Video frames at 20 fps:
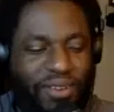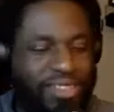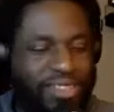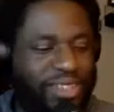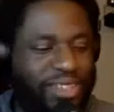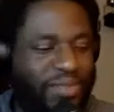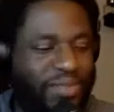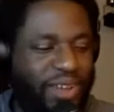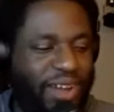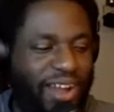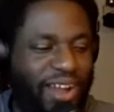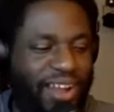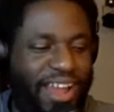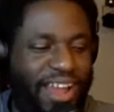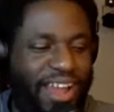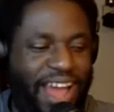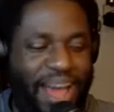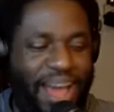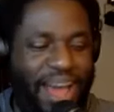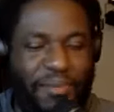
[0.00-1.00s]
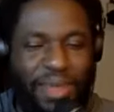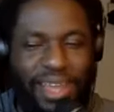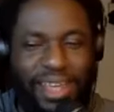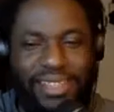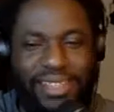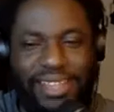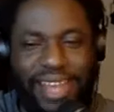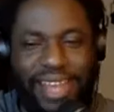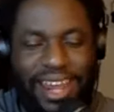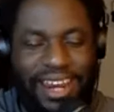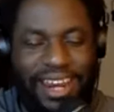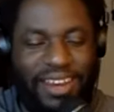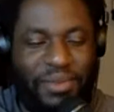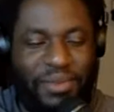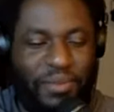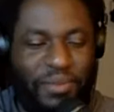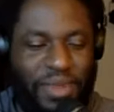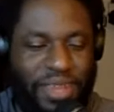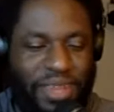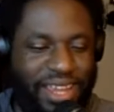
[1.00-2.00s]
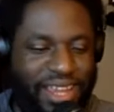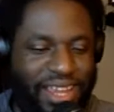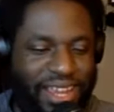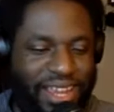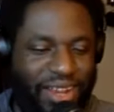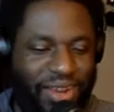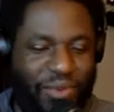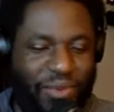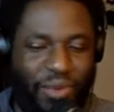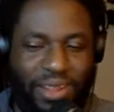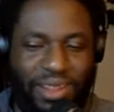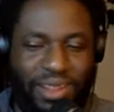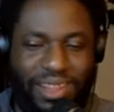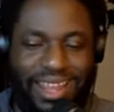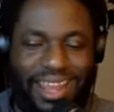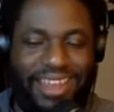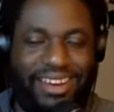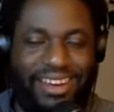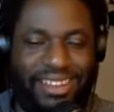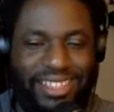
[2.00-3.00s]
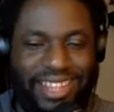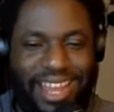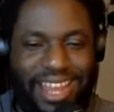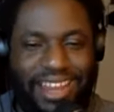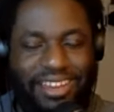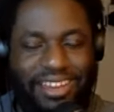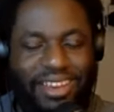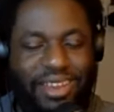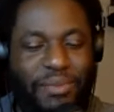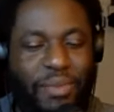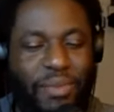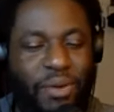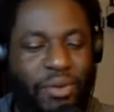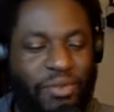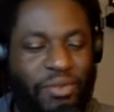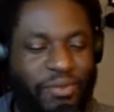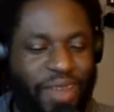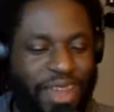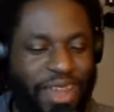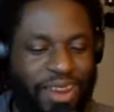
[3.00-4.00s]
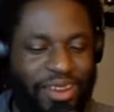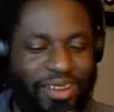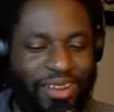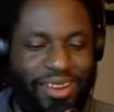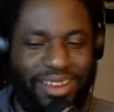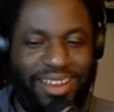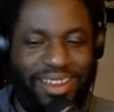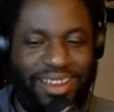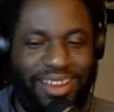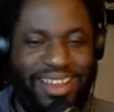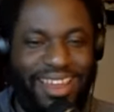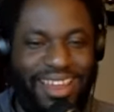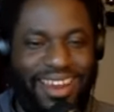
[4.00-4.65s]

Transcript: of all, I'm excited to be here with the entertainer, the motivator, and the